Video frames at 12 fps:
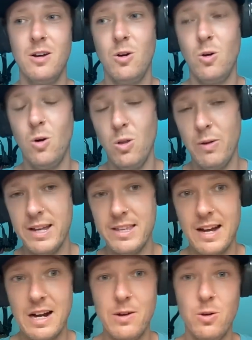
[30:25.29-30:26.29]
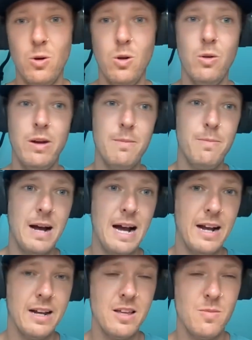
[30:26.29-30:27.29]
all the way down, all the way
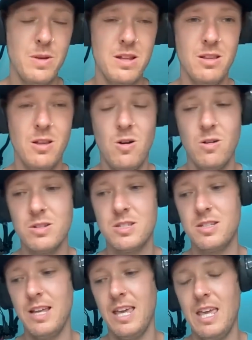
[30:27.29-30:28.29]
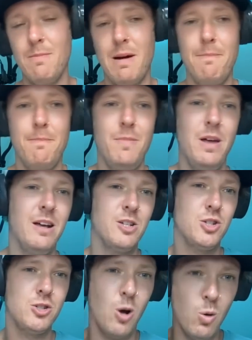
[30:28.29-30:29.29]
back. It's been long, sticky. My
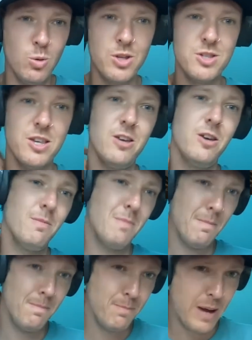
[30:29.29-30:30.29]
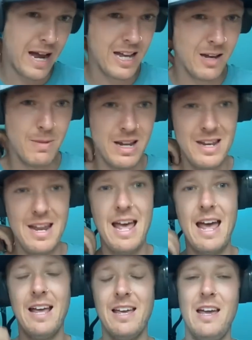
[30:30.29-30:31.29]
shoulders hurt, my back and my
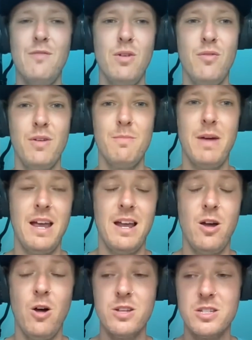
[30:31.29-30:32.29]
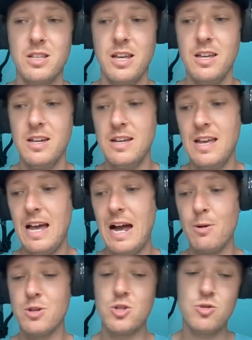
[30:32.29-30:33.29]
neck, everything, mate. And honestly,
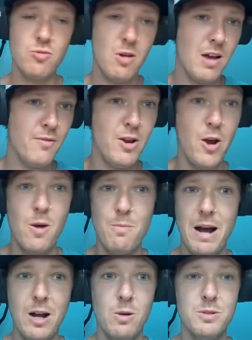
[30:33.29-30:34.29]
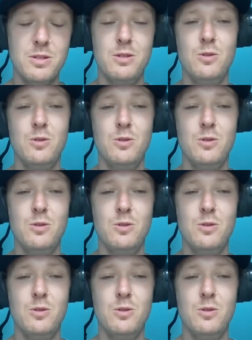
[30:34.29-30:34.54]
I was driving home back up to the